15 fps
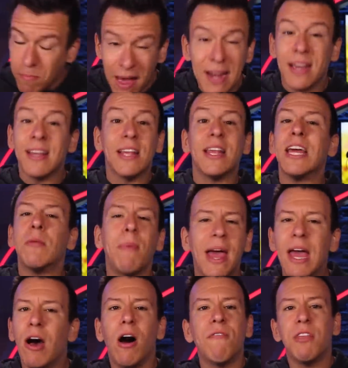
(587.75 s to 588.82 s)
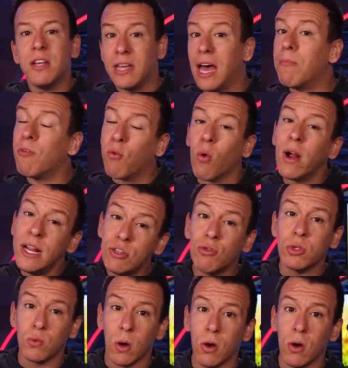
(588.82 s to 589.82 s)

betting that they could pay off the debt before interest